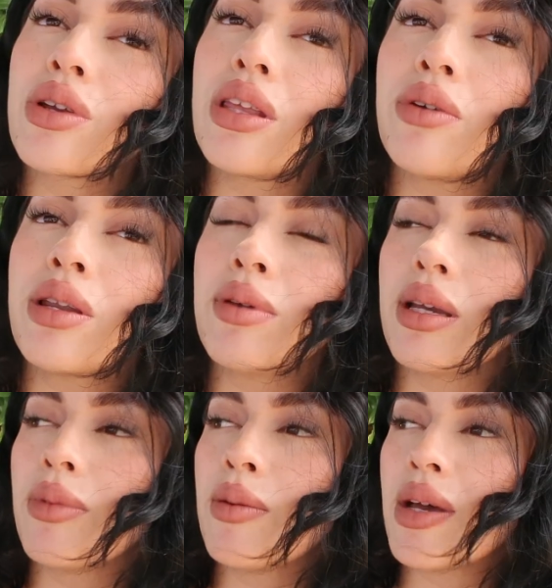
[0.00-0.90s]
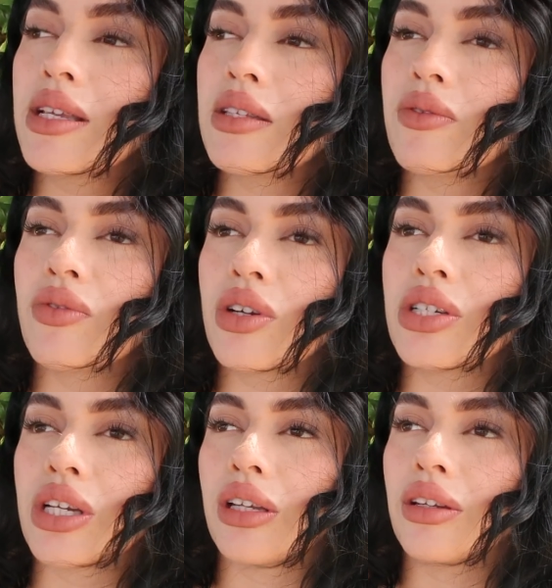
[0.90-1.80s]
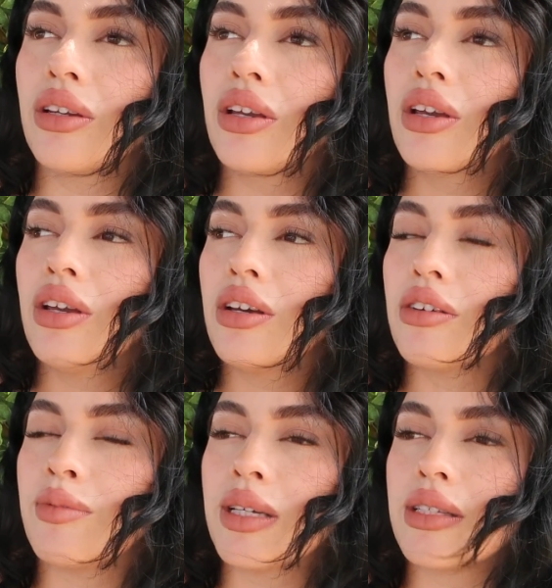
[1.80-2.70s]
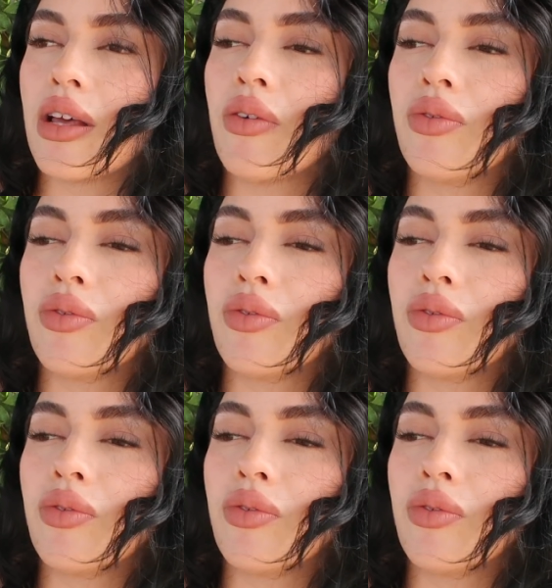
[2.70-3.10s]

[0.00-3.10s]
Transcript: really want to become the best version of myself